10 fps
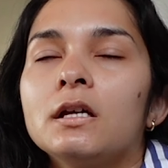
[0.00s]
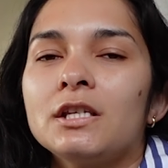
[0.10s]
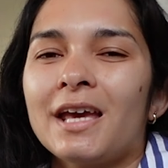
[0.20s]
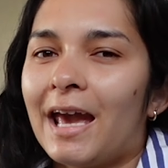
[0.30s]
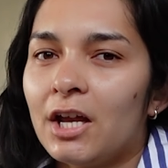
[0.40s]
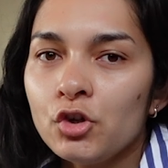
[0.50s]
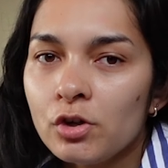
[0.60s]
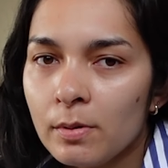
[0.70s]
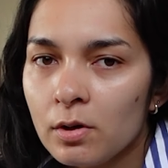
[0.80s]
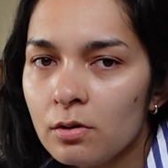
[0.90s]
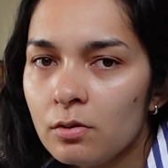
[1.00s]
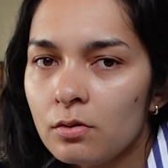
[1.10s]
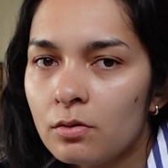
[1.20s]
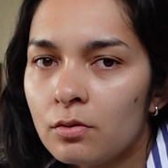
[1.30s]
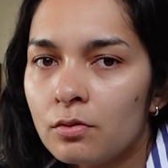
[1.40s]

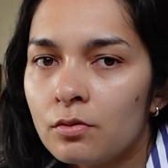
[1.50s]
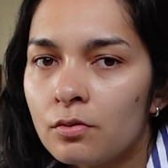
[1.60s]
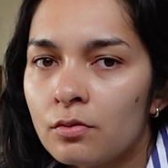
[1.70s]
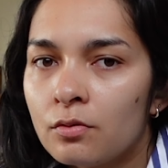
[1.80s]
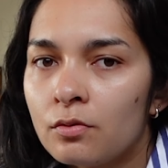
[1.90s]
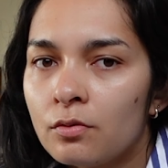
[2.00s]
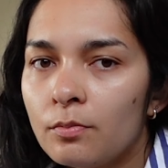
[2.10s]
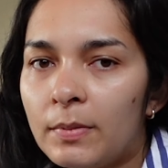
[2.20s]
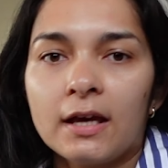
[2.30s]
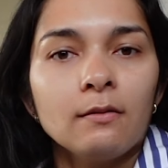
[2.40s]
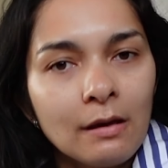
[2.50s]
tangible, being